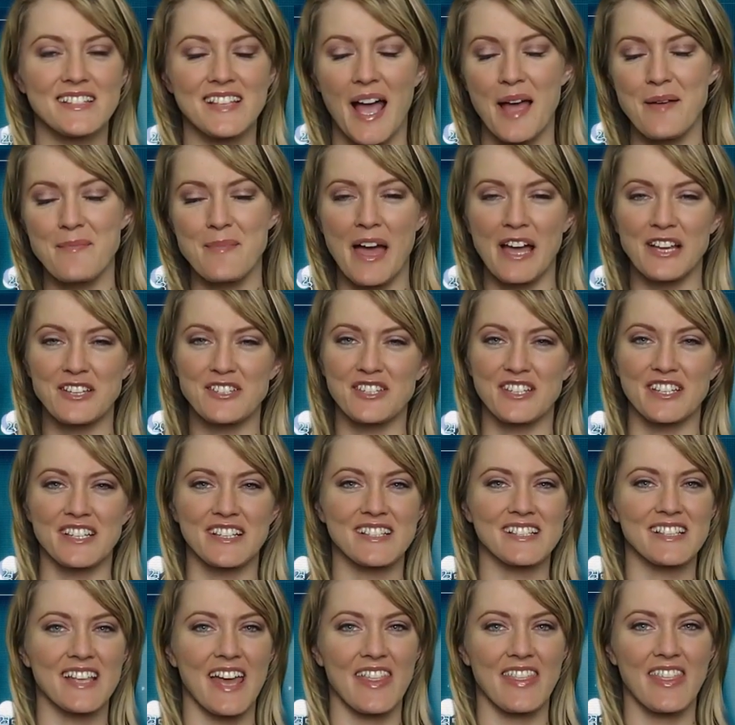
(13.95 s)
I'm Ashley
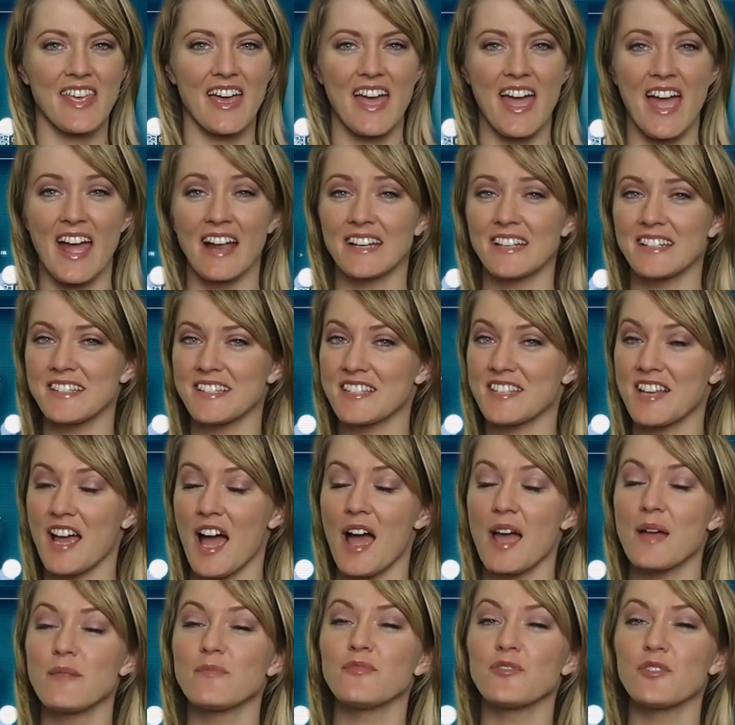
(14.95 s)
Esqueda, and it's
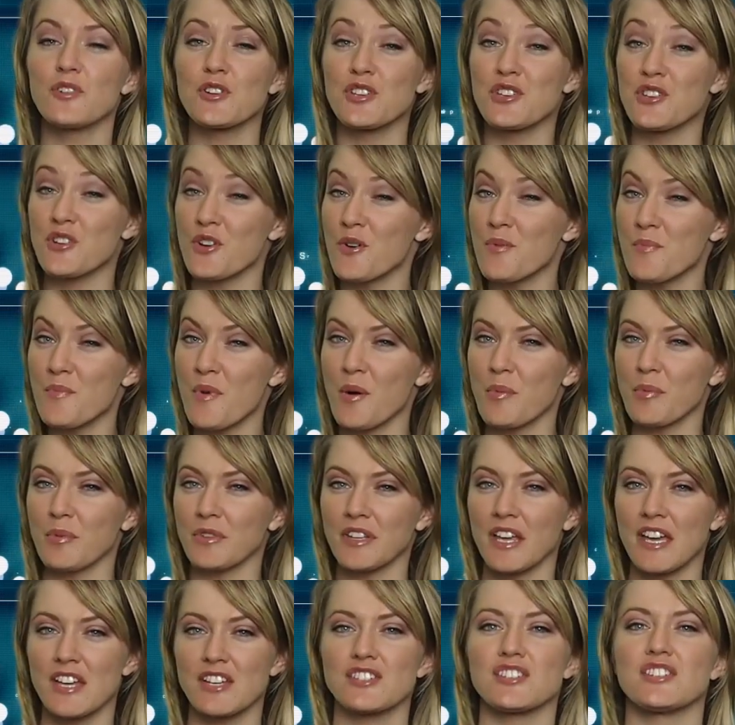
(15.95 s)
time for your Mobile
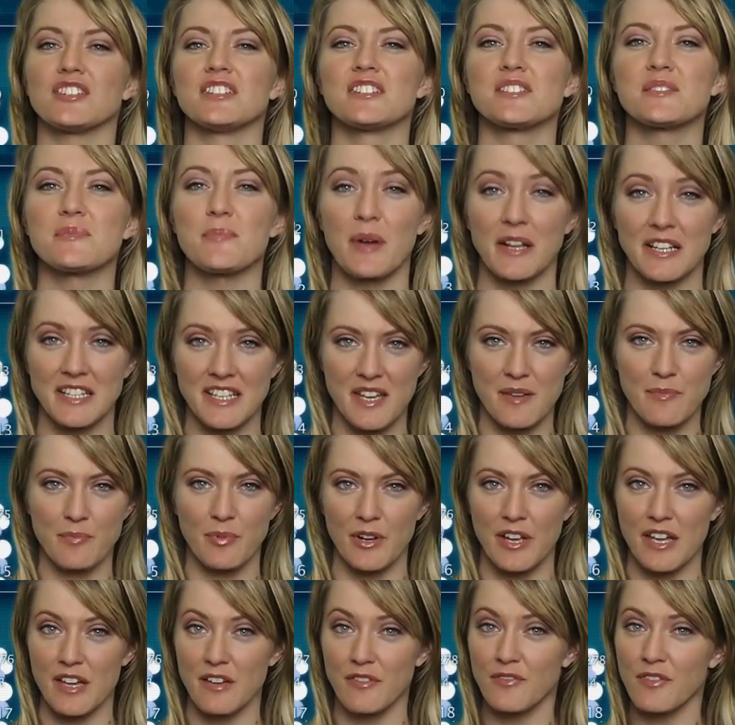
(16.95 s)
Nations Monday
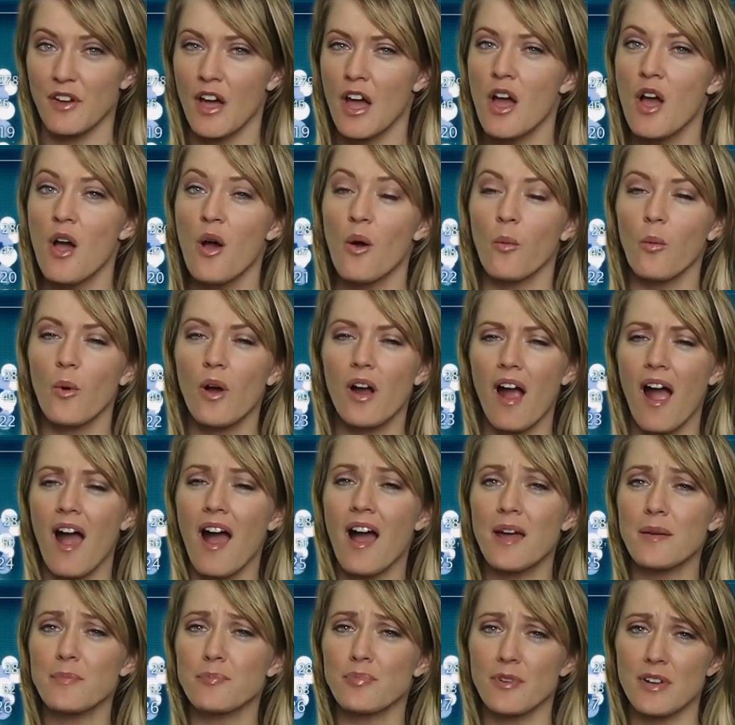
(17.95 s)
Brief, where
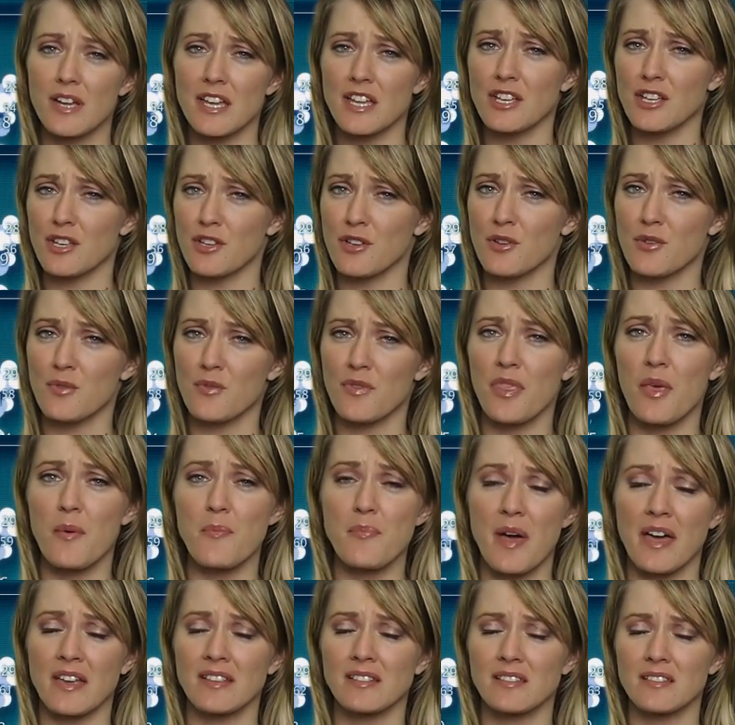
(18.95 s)
I bring you the
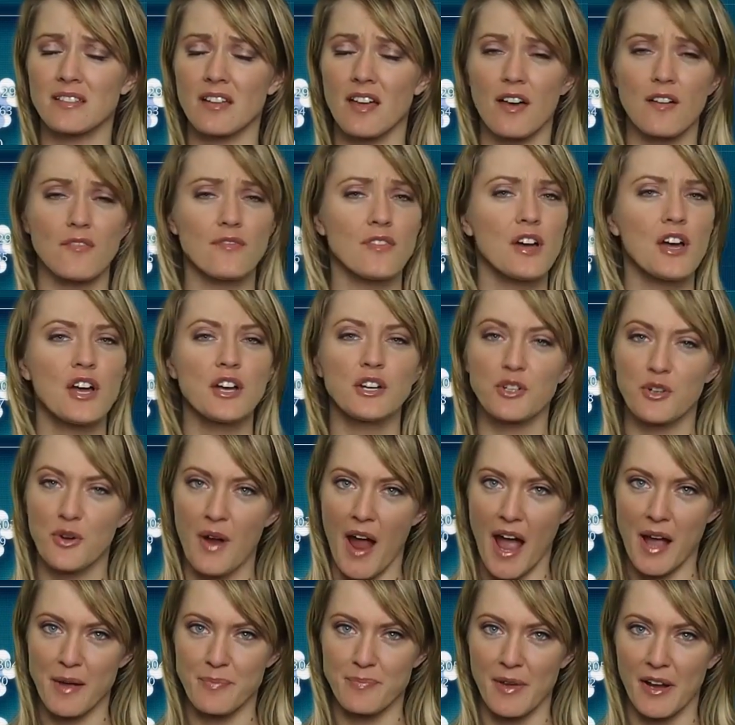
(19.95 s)
best of
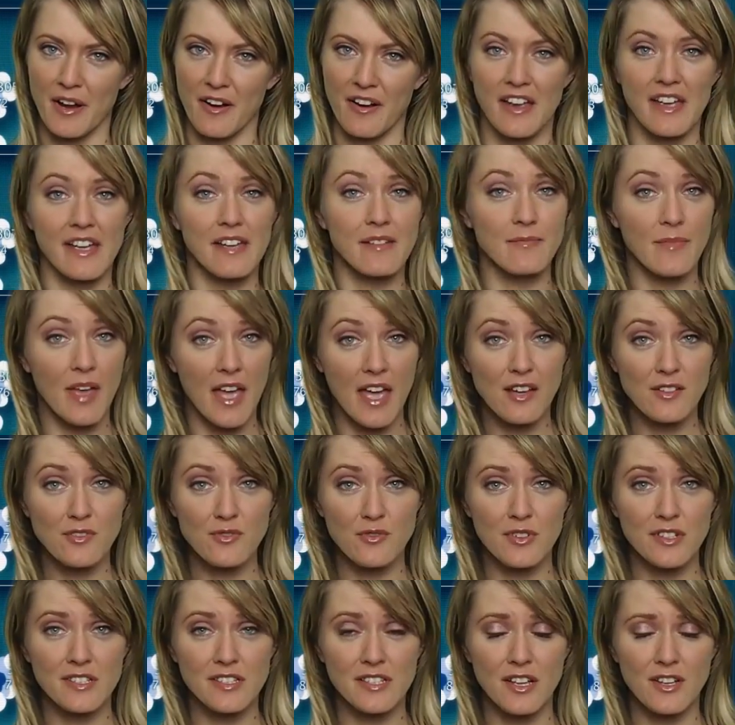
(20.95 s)
Crackberry,
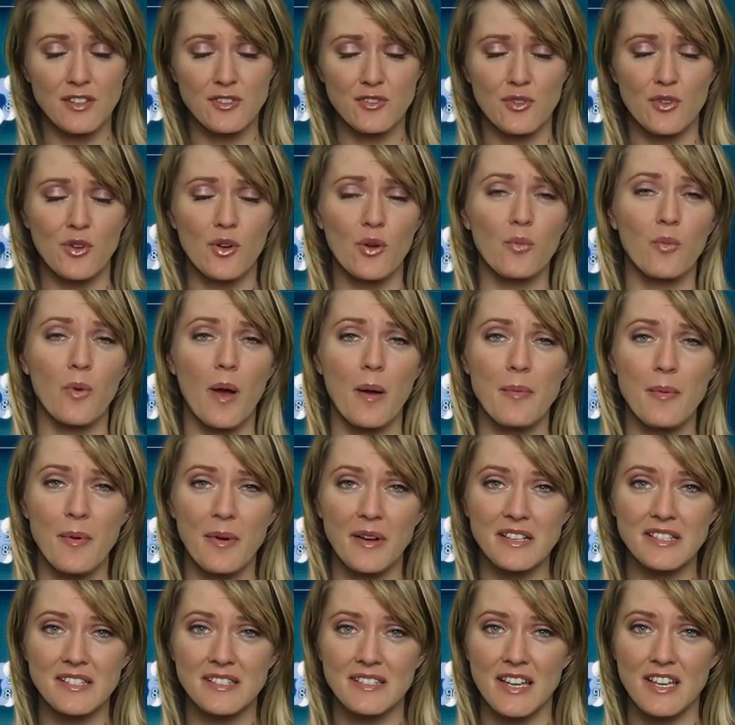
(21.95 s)
Android Central,
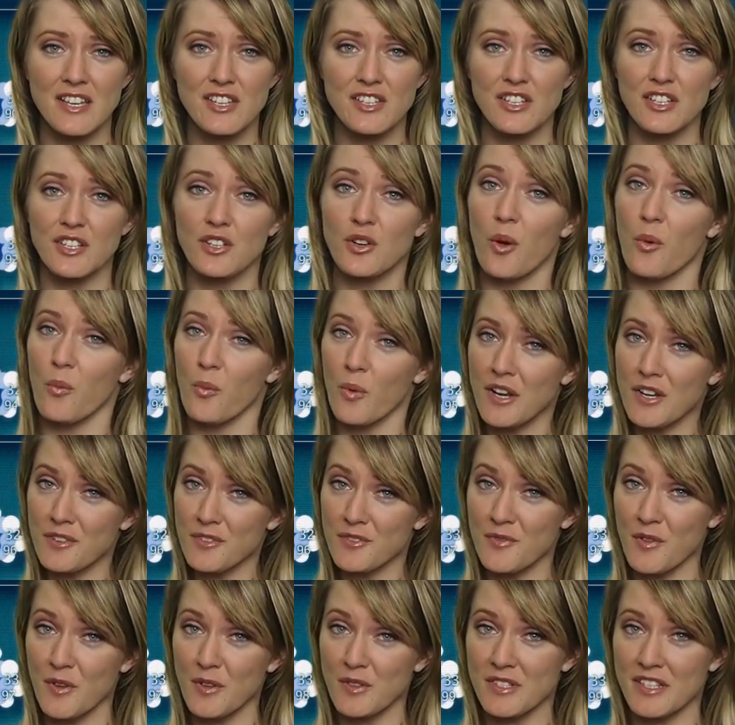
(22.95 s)
WebOS Nation,
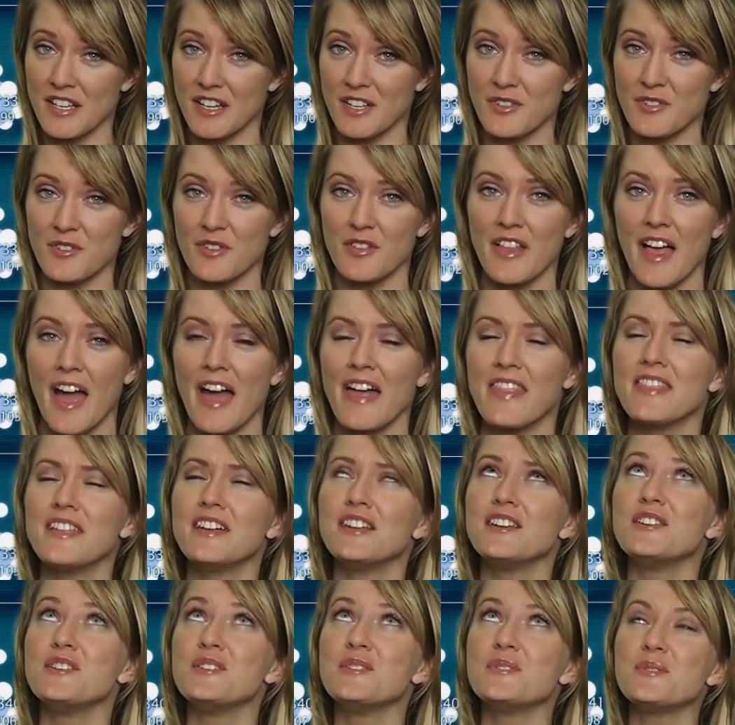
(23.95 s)
Windows Phone Central, and the
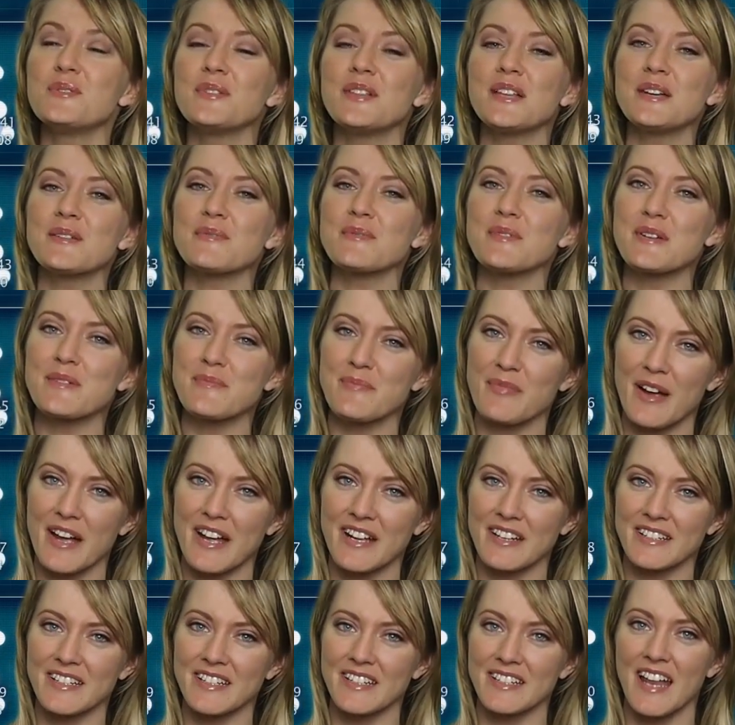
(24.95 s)
newly
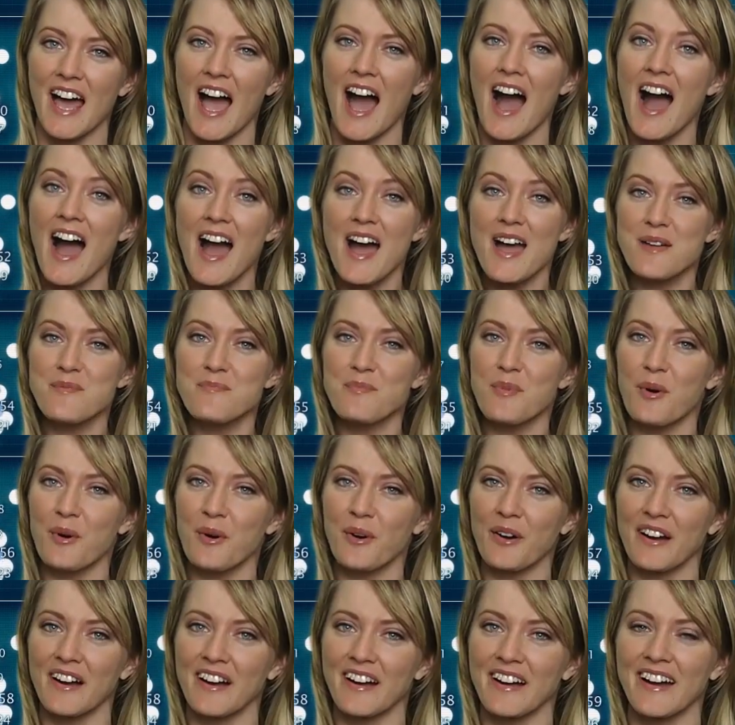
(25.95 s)
rebranded
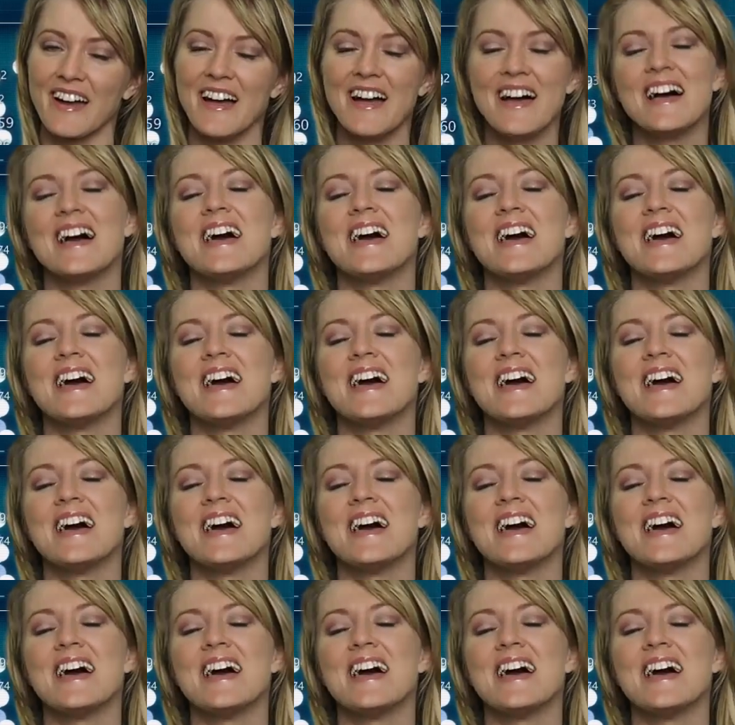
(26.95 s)
iMore.